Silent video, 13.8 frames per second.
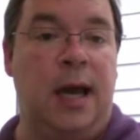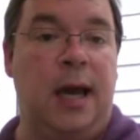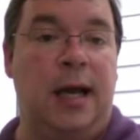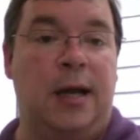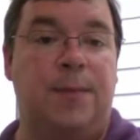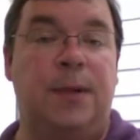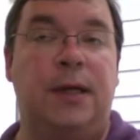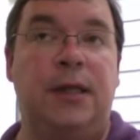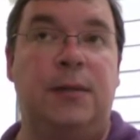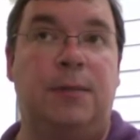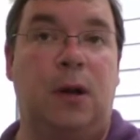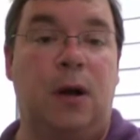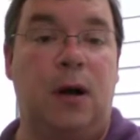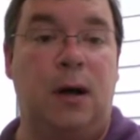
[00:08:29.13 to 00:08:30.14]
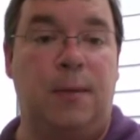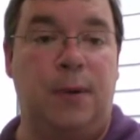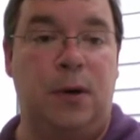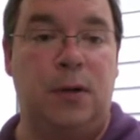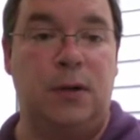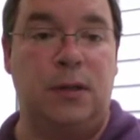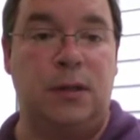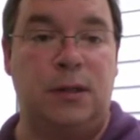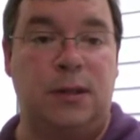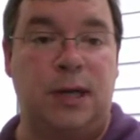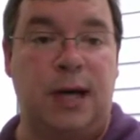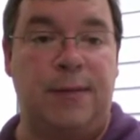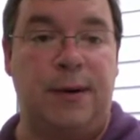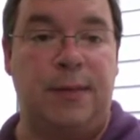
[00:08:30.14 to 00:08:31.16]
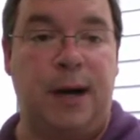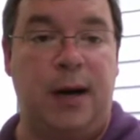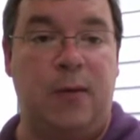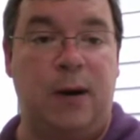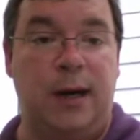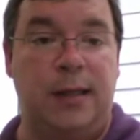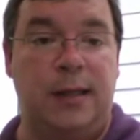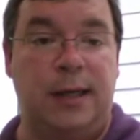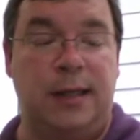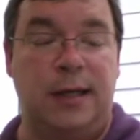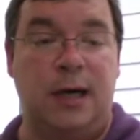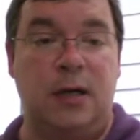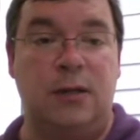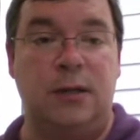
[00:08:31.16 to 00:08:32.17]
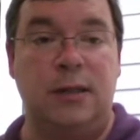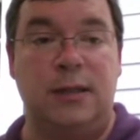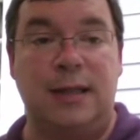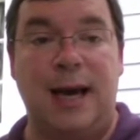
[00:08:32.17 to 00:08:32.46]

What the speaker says: and complete the blog post assignment, My Writing Technologies.